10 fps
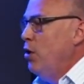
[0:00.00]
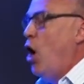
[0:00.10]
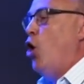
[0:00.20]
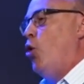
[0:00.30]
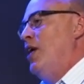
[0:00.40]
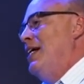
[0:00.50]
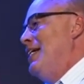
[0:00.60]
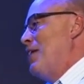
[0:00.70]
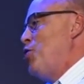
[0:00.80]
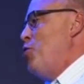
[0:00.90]
Oh,
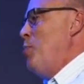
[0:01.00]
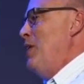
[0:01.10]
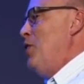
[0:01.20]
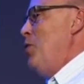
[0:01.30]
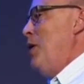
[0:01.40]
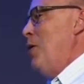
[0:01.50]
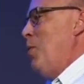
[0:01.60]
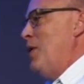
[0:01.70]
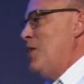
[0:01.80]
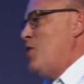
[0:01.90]
excuse me, did you hear
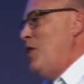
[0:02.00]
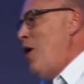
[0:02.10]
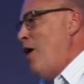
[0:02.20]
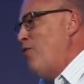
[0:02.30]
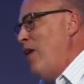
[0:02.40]
what the Seahawk